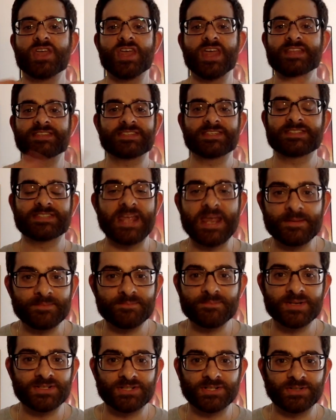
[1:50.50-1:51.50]
It's the
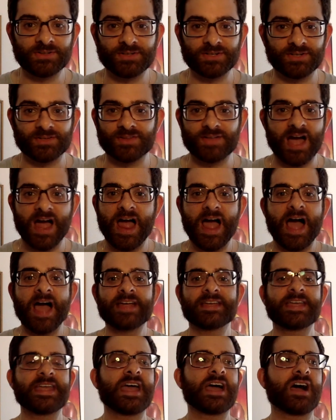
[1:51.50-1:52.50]
same material.
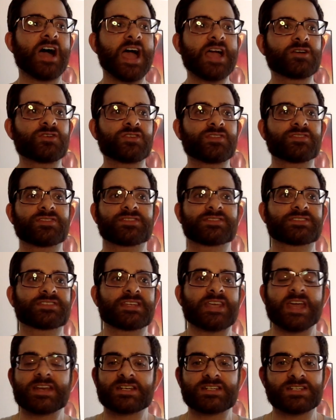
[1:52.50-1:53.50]
I couldn't
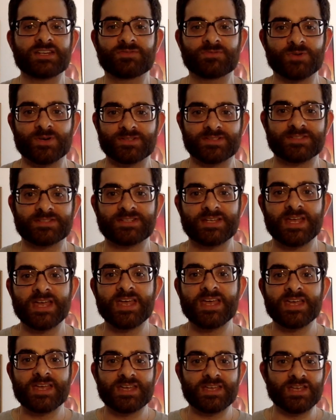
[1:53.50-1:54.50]
see any difference.
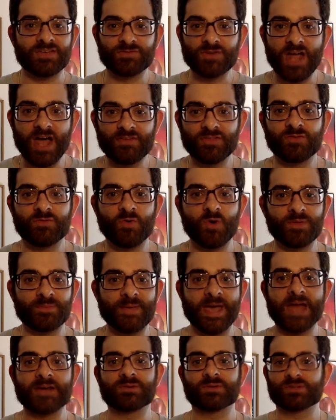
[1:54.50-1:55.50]
If you have the fourth
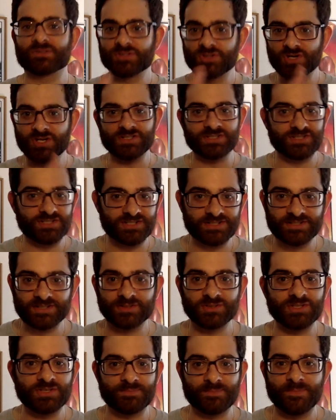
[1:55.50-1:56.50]
manual, you can
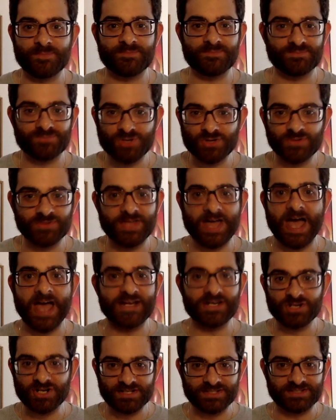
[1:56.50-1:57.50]
still use that,
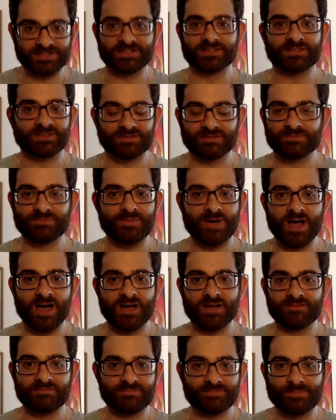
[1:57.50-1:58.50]
and you can still
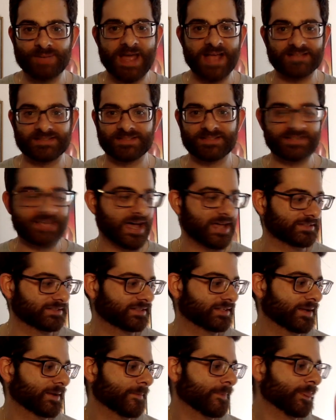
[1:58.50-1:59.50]
pass the
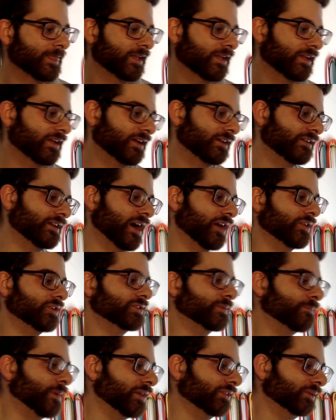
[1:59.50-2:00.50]
test. Now,
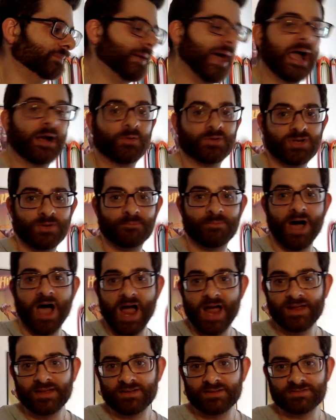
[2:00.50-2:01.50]
there's a bundle pack. When you
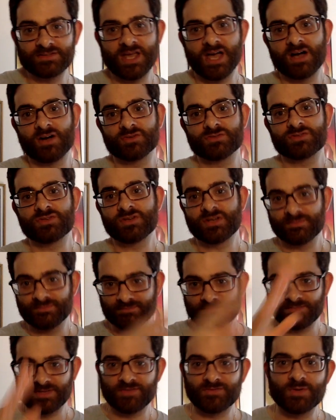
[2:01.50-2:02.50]
buy now,
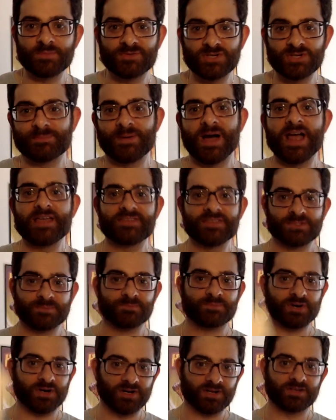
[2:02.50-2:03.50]
if you buy this
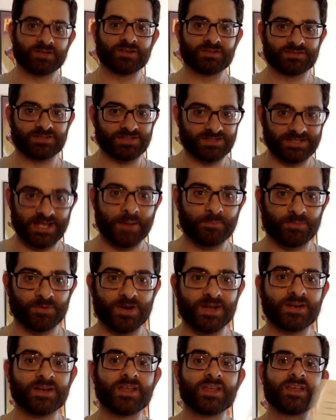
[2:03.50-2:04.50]
book
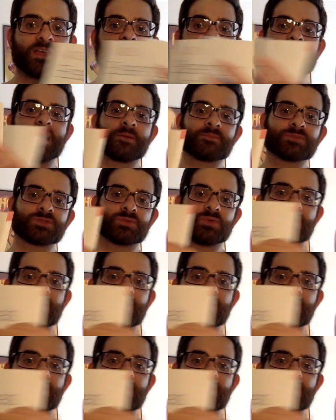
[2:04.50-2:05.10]
separate, it comes